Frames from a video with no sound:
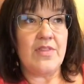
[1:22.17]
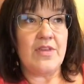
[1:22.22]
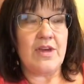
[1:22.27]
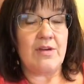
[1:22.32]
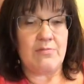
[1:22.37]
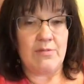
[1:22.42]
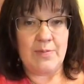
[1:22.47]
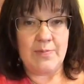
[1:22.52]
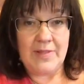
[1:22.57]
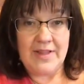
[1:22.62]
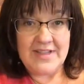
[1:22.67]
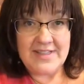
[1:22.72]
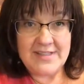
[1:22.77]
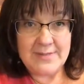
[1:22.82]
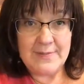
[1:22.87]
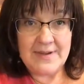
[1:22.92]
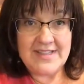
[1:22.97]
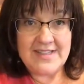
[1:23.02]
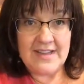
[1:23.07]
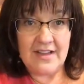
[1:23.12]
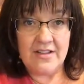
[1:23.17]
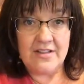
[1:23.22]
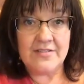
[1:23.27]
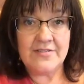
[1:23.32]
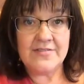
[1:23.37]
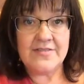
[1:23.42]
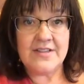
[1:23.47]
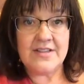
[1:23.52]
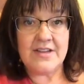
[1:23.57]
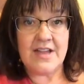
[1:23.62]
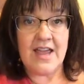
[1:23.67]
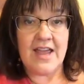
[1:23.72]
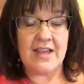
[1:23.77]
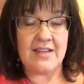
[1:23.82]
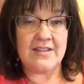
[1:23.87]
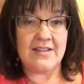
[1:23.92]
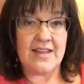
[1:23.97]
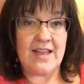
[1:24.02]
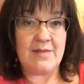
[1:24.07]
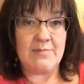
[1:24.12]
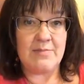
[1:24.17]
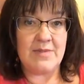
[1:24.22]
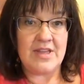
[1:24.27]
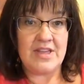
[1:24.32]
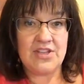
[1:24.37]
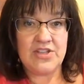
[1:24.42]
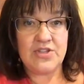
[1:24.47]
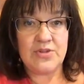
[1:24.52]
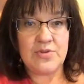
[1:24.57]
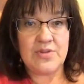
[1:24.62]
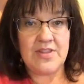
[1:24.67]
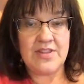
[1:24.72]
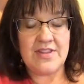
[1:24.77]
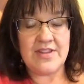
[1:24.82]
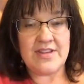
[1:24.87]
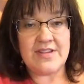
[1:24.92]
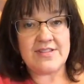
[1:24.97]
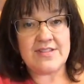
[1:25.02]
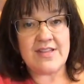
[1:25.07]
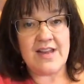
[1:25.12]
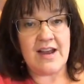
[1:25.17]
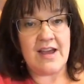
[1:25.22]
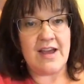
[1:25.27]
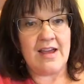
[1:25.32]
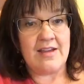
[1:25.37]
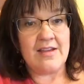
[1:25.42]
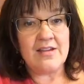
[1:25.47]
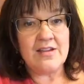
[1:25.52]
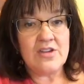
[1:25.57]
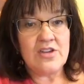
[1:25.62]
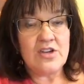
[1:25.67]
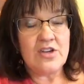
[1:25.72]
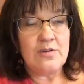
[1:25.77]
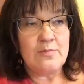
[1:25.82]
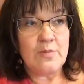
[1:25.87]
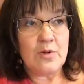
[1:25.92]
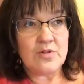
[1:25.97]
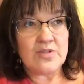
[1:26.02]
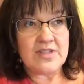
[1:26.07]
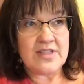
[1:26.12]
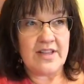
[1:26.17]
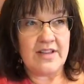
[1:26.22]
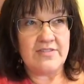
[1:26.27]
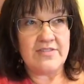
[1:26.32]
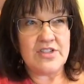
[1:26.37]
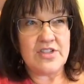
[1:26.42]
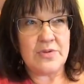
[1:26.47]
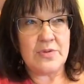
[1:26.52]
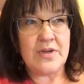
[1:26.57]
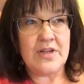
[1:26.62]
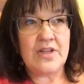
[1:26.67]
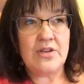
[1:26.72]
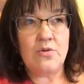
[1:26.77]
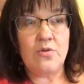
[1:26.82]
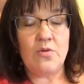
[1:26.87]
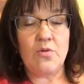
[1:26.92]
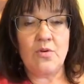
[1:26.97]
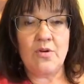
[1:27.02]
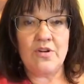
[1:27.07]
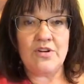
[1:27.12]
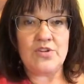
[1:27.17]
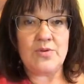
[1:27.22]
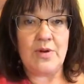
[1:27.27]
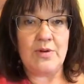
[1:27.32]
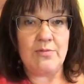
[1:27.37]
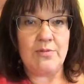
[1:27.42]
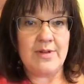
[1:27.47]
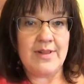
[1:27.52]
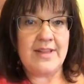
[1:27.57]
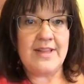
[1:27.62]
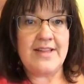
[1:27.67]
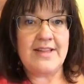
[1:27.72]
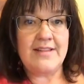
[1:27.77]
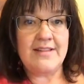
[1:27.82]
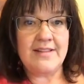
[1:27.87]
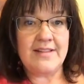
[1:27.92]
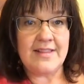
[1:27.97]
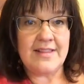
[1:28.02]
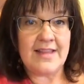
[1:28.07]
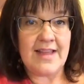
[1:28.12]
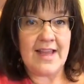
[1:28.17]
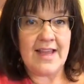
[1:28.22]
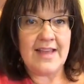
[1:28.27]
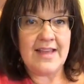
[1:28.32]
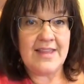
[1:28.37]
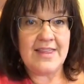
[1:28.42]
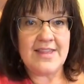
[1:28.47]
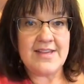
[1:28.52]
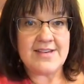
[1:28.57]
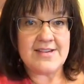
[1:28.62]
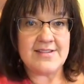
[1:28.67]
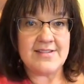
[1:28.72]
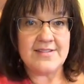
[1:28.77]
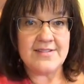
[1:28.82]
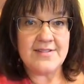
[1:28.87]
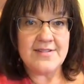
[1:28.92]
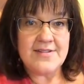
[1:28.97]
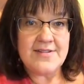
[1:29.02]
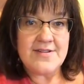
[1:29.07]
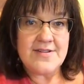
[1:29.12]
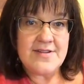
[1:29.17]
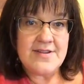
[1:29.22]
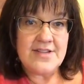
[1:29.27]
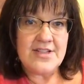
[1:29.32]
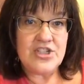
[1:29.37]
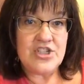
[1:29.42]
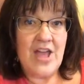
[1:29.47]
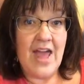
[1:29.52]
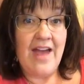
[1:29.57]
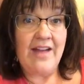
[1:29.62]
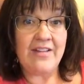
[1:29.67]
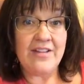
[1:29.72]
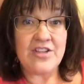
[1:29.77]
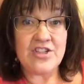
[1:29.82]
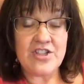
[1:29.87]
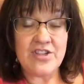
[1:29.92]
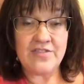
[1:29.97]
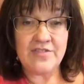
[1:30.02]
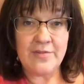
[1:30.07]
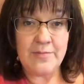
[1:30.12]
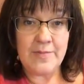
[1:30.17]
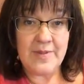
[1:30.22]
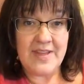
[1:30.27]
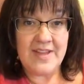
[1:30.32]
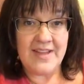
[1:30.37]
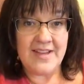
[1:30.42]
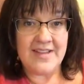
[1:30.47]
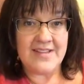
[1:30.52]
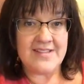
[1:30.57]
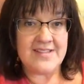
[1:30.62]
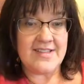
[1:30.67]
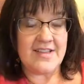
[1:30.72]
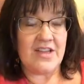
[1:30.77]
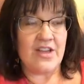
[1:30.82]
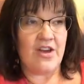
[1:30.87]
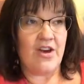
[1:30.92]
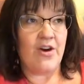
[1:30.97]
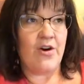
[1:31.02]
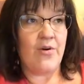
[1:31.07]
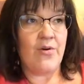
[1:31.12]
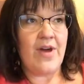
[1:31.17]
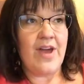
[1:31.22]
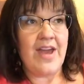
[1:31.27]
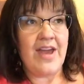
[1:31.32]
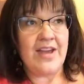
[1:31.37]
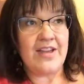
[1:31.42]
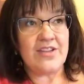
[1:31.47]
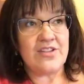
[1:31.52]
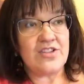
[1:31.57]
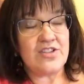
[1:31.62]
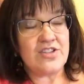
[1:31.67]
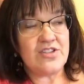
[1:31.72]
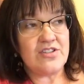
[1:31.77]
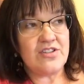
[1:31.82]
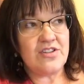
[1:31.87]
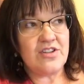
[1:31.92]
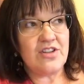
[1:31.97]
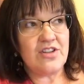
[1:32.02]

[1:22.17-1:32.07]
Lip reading: replace myself and let me do the things that I most love doing? Or do I really like the challenge of being a CEO? And,